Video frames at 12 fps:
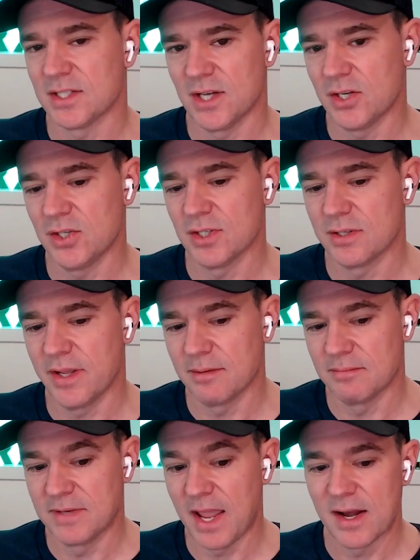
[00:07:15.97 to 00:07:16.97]
It's not just like
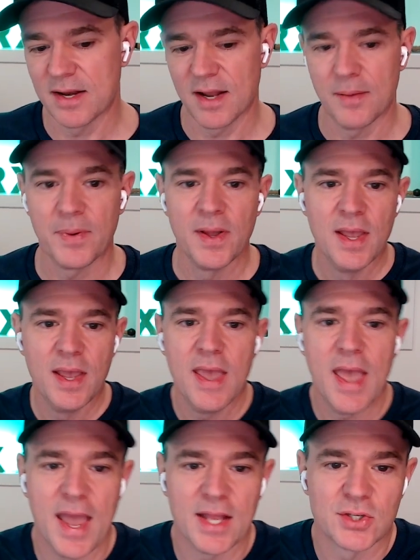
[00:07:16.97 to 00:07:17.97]
data dump.
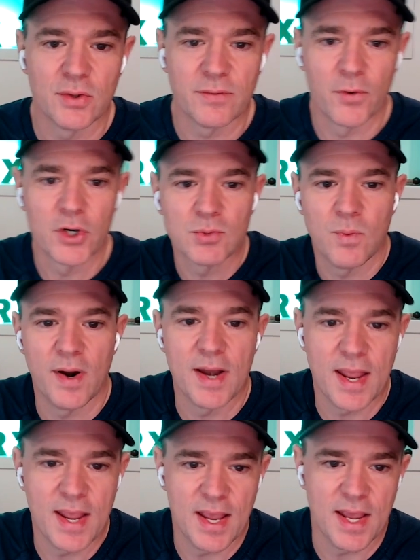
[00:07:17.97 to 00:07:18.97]
And so the first
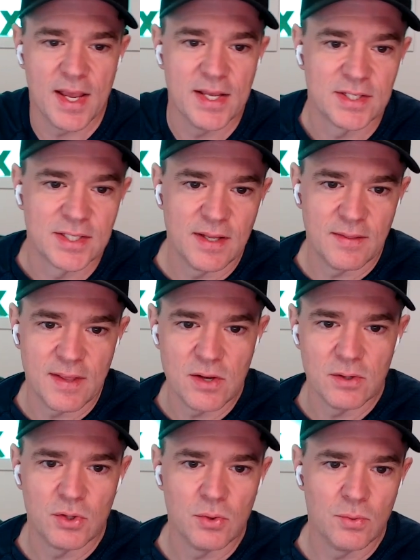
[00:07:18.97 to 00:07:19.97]
one is
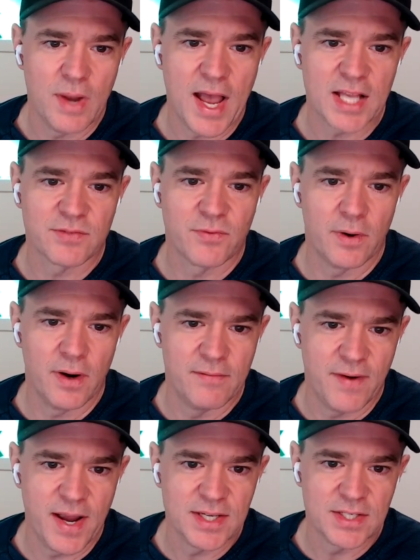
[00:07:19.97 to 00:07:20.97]
to ask for
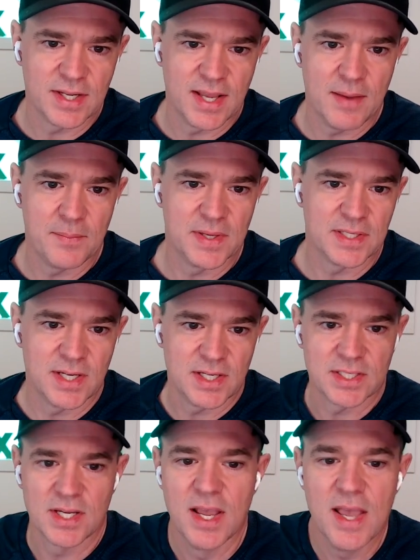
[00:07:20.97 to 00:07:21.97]
advice to get
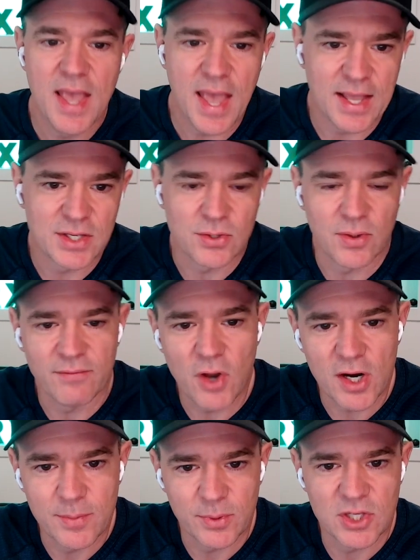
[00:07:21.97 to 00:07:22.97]
business. And so I've
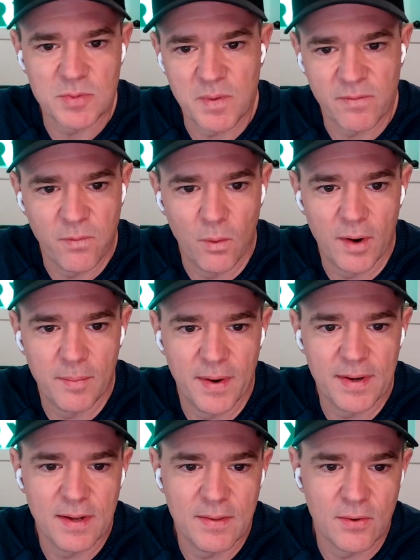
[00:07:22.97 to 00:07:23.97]
talked about this before,
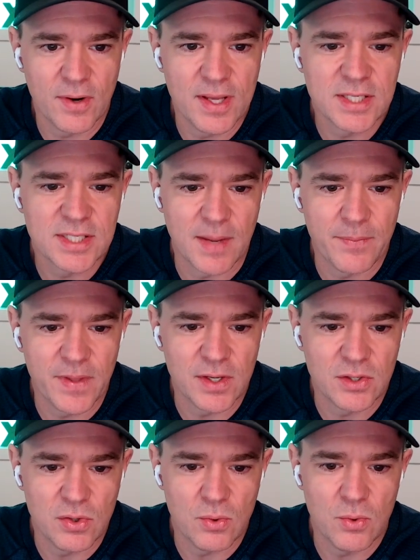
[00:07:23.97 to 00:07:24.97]
but there is
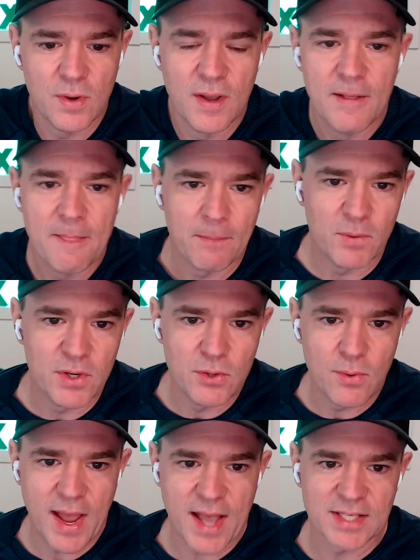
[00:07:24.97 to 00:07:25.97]
something to when
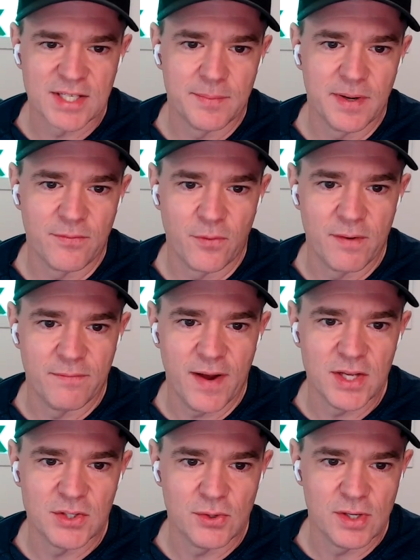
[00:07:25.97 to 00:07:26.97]
you ask somebody for
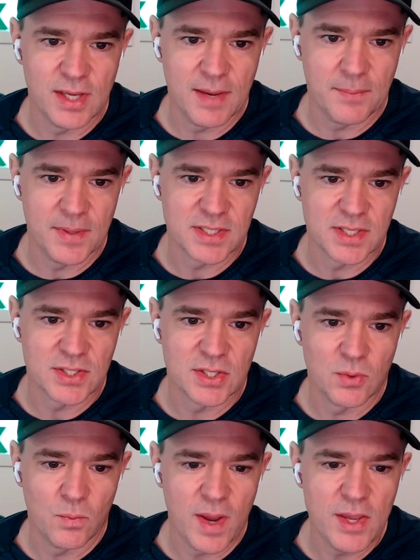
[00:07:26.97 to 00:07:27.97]
advice, you can get business.
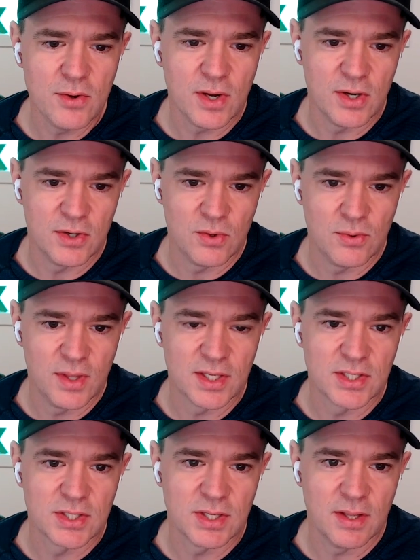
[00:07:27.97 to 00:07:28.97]
And the way you can do
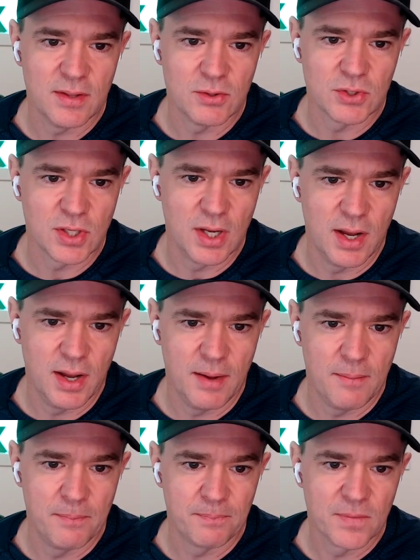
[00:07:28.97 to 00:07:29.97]
this, there's
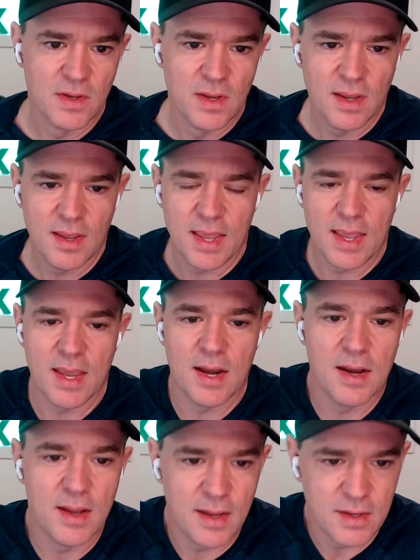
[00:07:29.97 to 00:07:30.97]

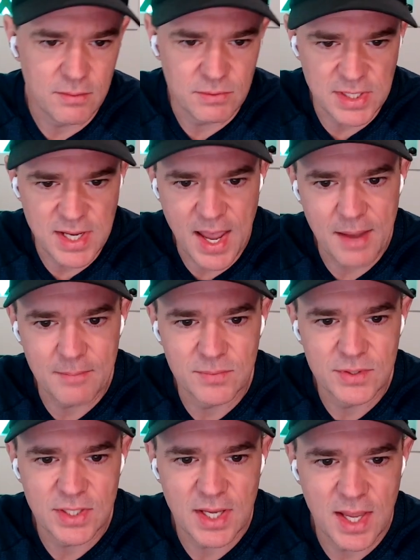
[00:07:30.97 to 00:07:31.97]
in
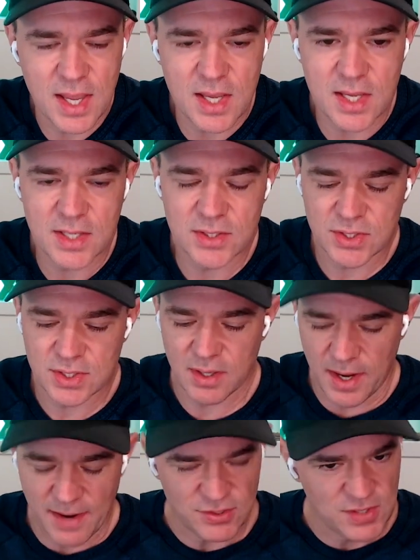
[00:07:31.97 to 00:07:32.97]
DMs is,
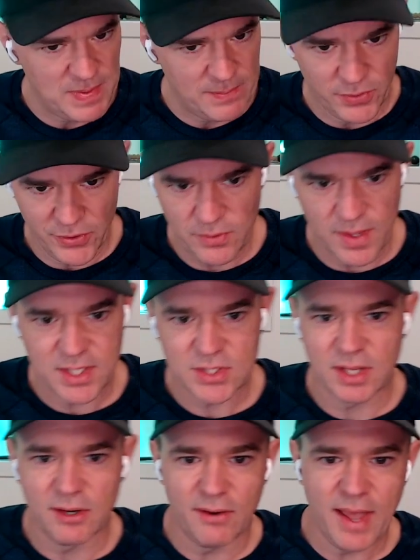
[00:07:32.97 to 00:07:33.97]
I've seen people do
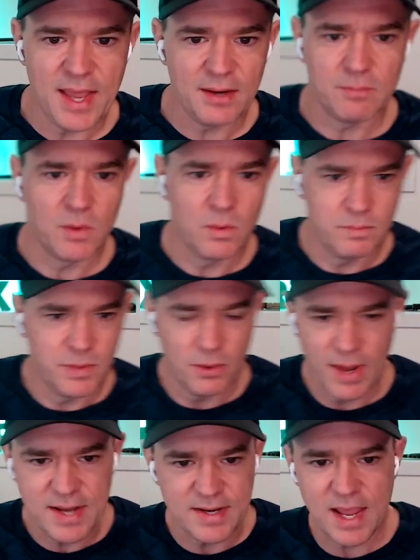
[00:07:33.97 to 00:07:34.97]
this. They go, hey
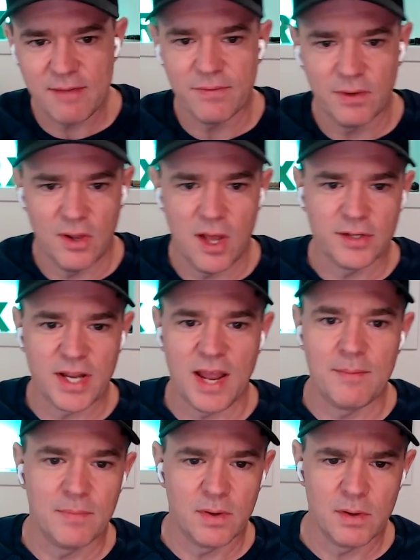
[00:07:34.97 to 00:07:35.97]
Dave, long
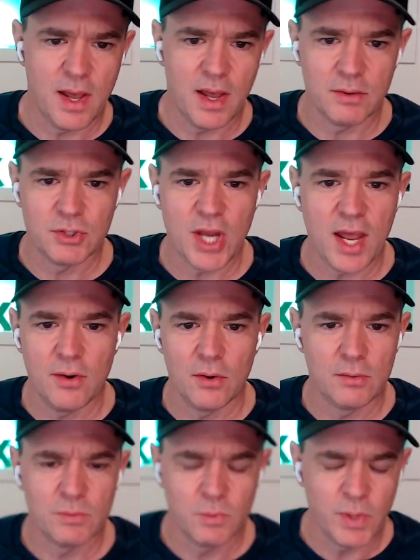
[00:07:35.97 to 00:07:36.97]
time chat.
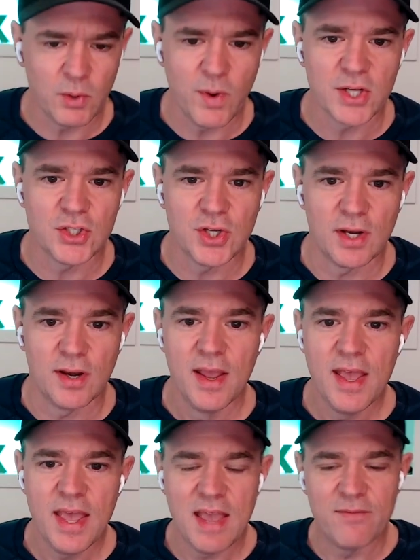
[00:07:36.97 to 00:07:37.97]
No, quick question.
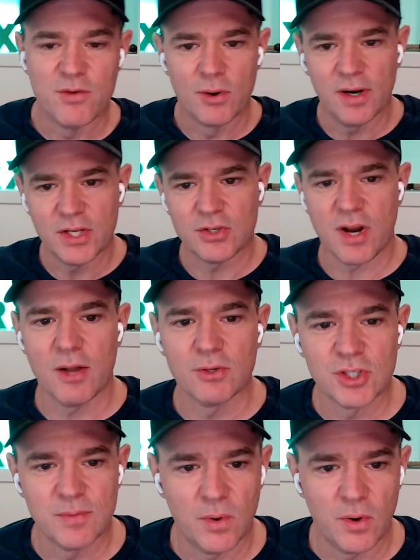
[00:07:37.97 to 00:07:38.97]
If you were to list your
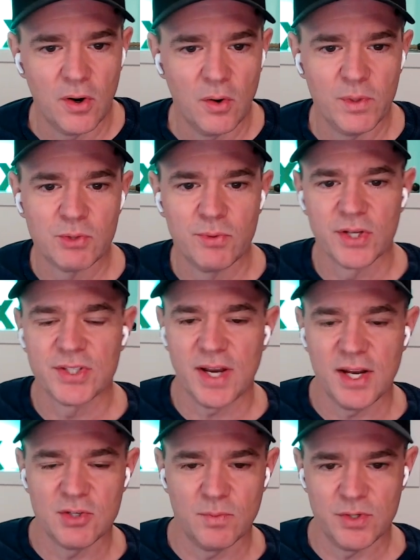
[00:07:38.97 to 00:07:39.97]
house tomorrow, which real estate
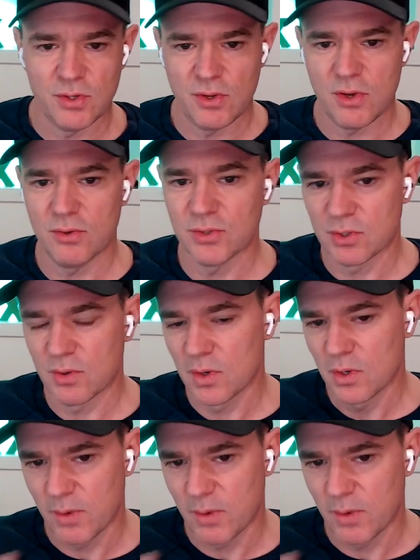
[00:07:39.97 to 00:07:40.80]
agent would you use?